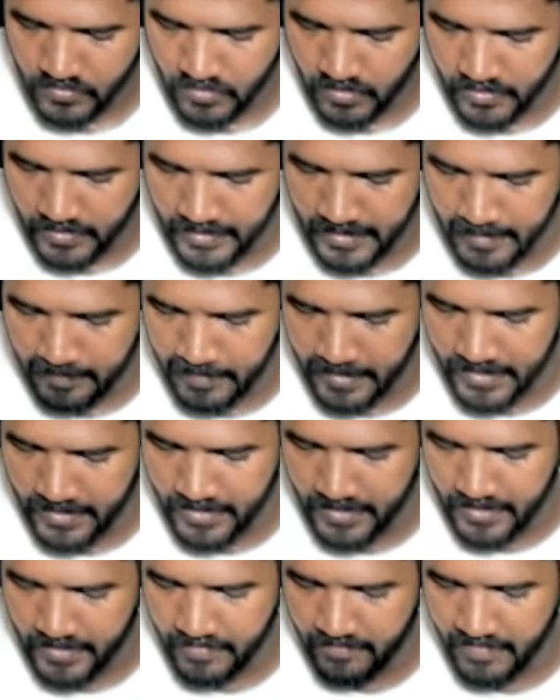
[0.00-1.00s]

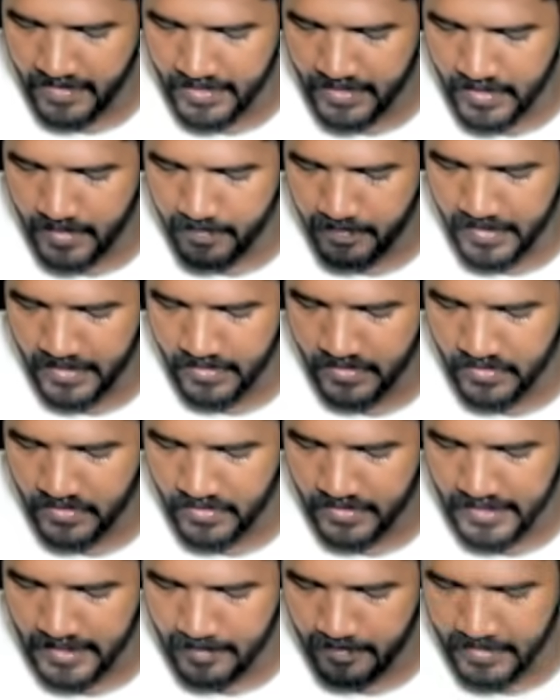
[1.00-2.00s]
EBT divided by
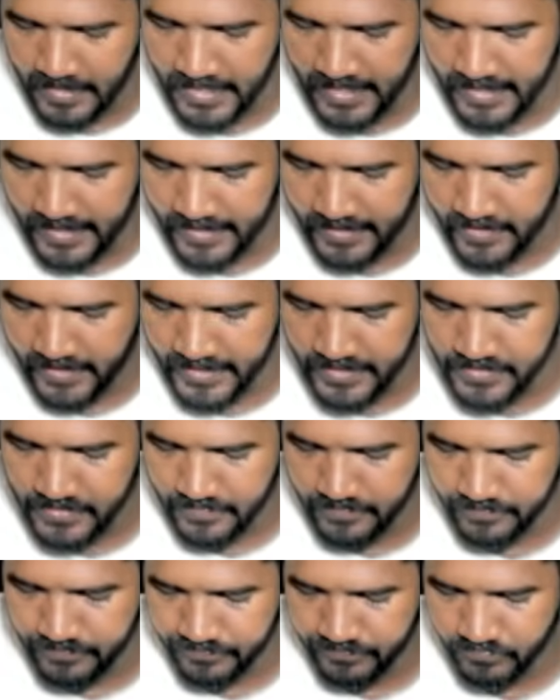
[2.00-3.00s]
EBIT, right?
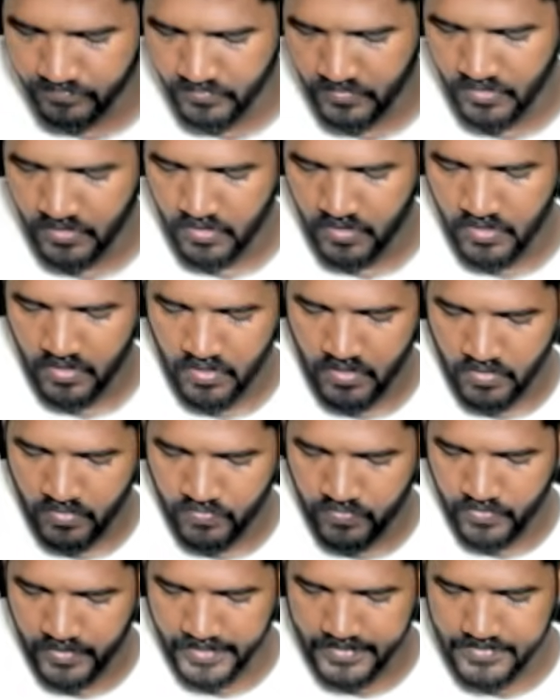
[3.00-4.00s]

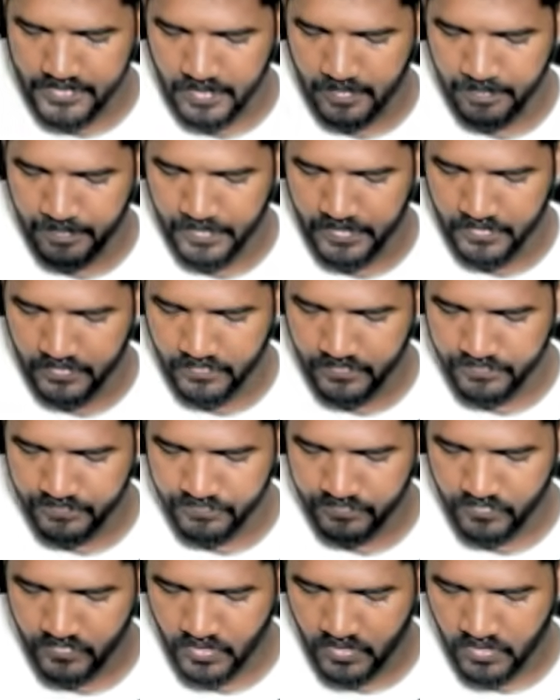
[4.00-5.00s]
For example,
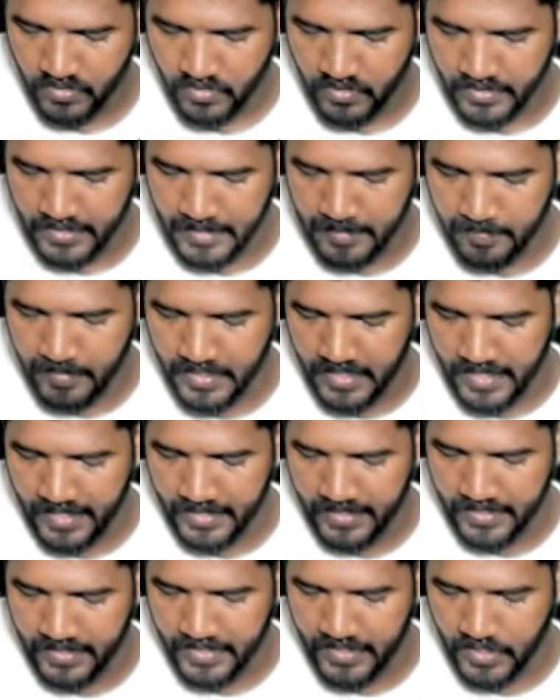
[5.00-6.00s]
EBIT
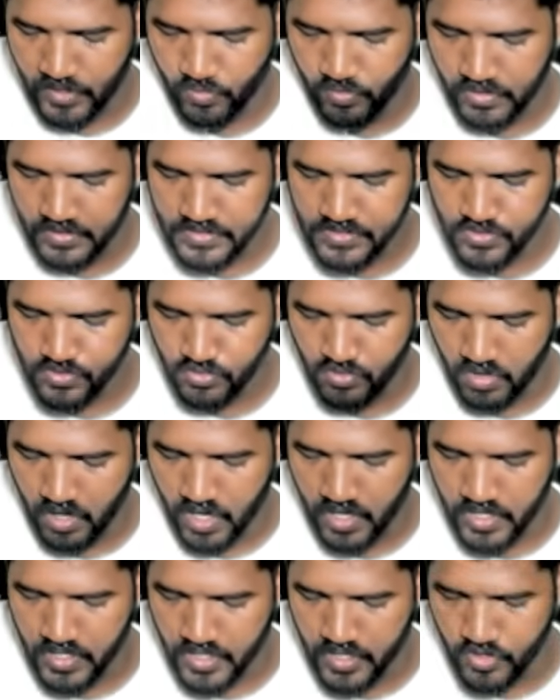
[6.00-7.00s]
equals to
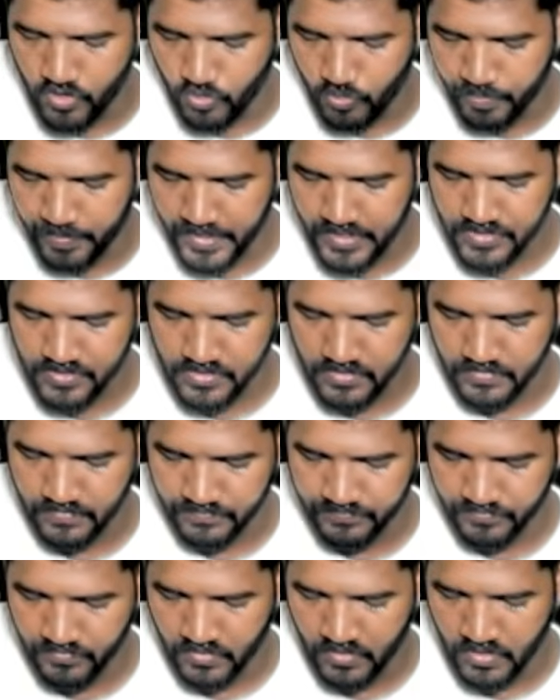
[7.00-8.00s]
100 rupees,
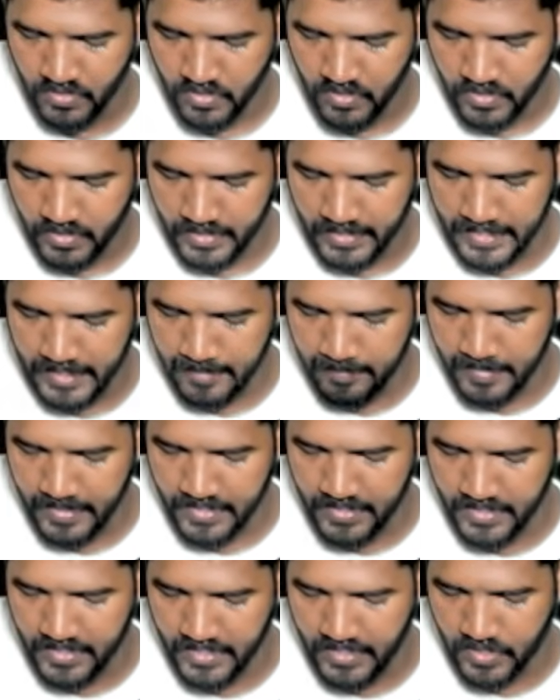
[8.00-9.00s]
EBT
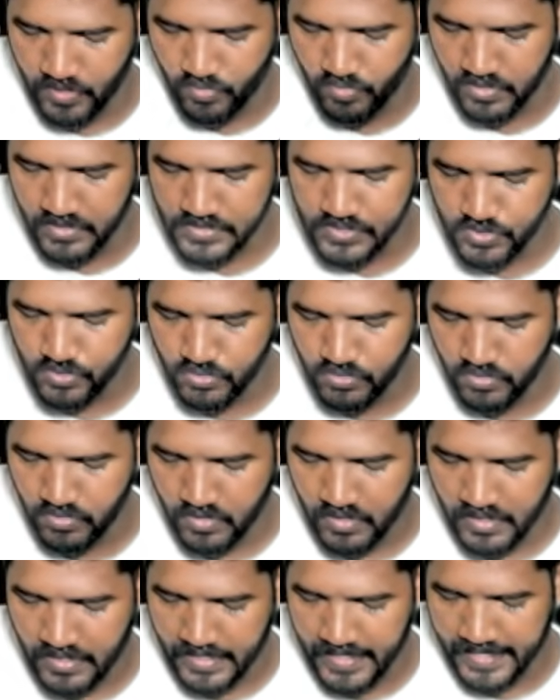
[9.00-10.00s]
equals to
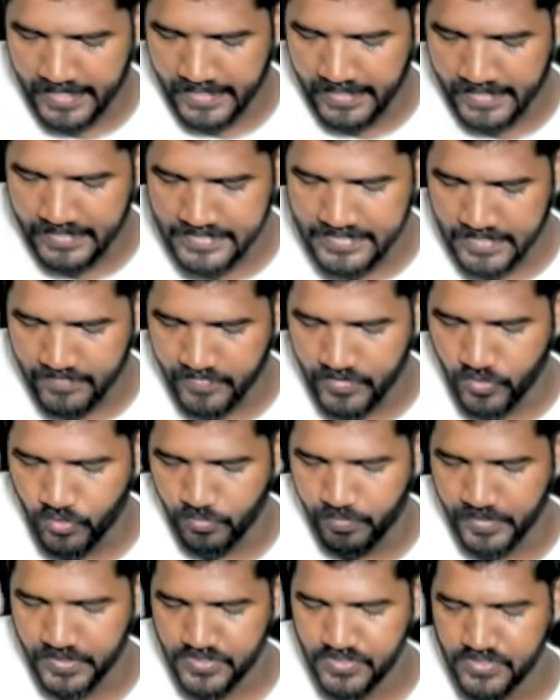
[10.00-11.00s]
97
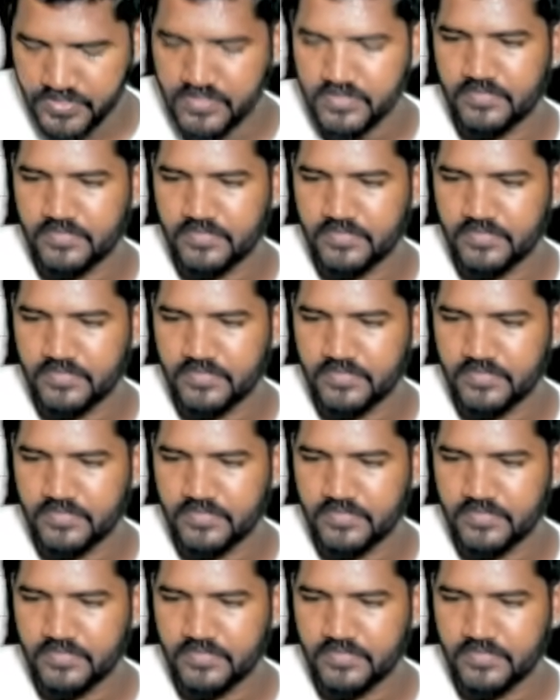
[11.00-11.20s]
rupees.